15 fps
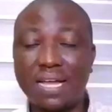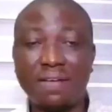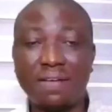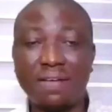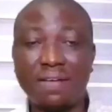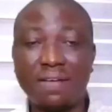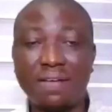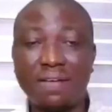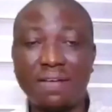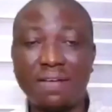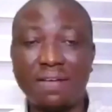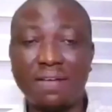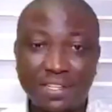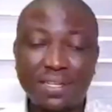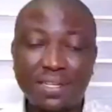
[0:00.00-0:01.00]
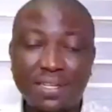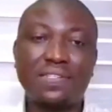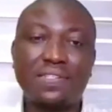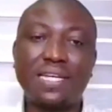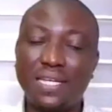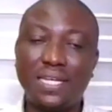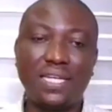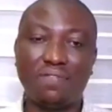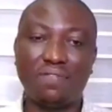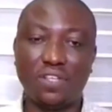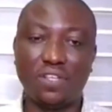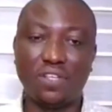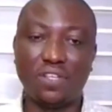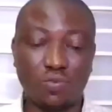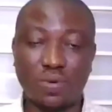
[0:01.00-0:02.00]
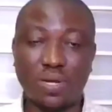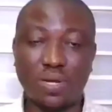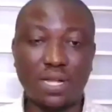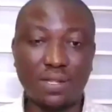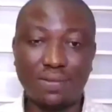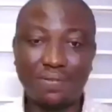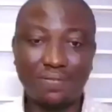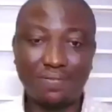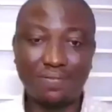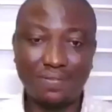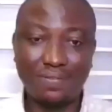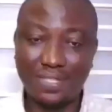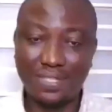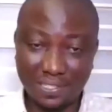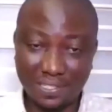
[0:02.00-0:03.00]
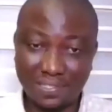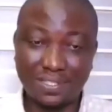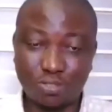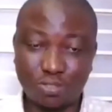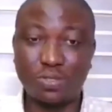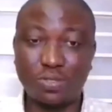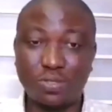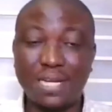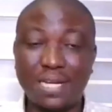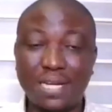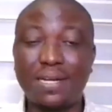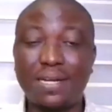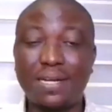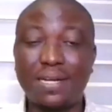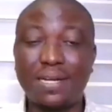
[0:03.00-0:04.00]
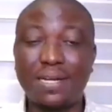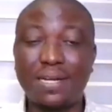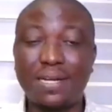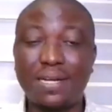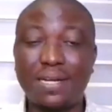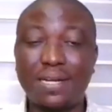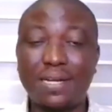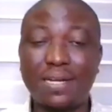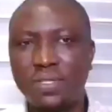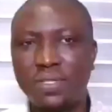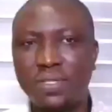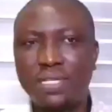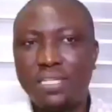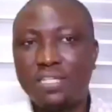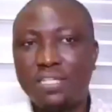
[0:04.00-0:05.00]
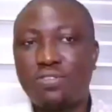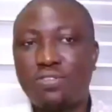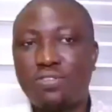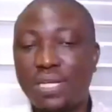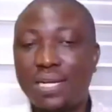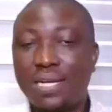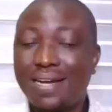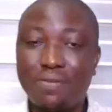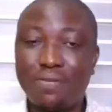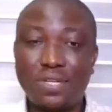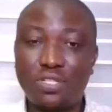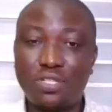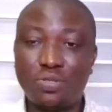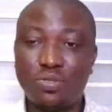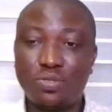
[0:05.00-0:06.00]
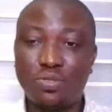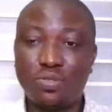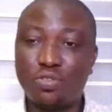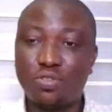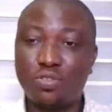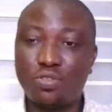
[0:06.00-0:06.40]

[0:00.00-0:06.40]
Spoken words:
have a vision as an individual, this should encourage you. This should encourage you to